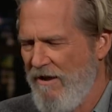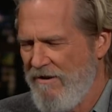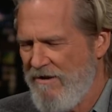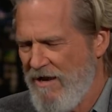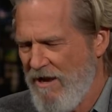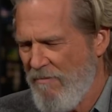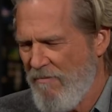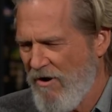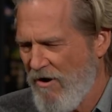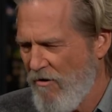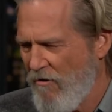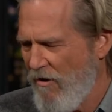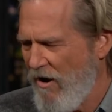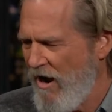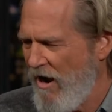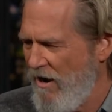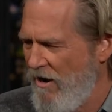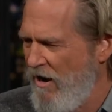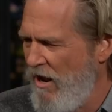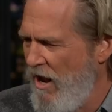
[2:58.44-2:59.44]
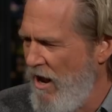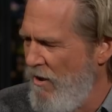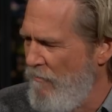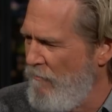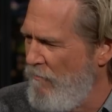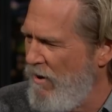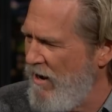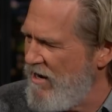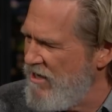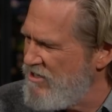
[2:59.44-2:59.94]
a Democrat,
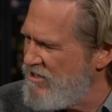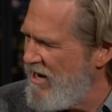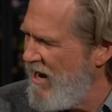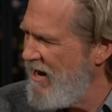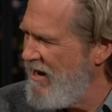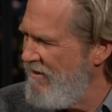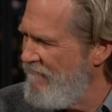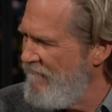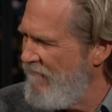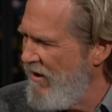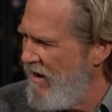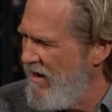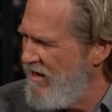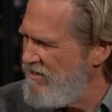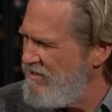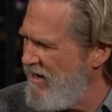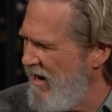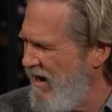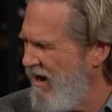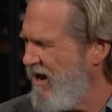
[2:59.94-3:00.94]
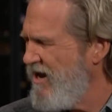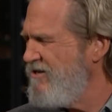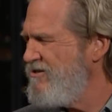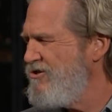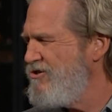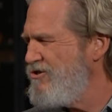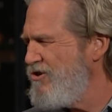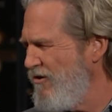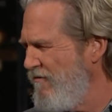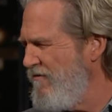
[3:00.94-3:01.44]
but it's kind of isn't that a
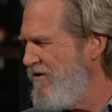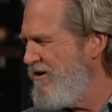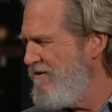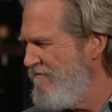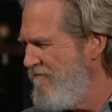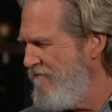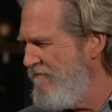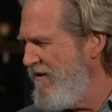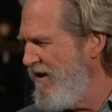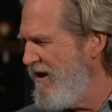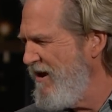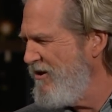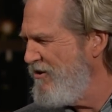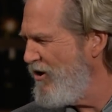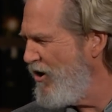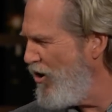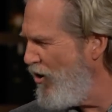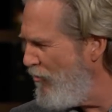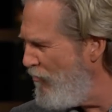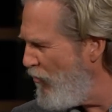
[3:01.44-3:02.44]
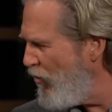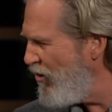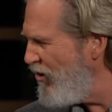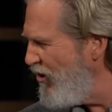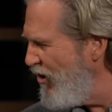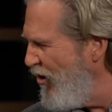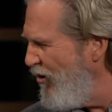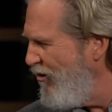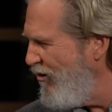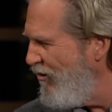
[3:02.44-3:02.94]
conservative feeling to go more
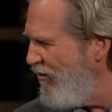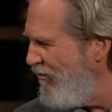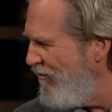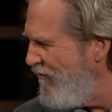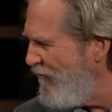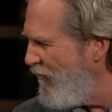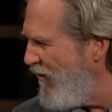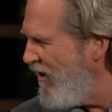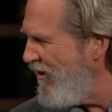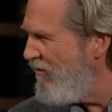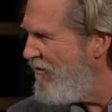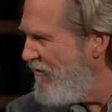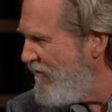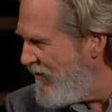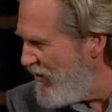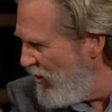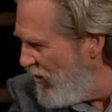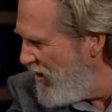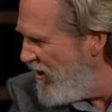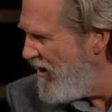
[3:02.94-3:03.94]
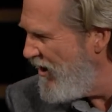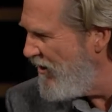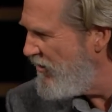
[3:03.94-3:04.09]
local rather than looking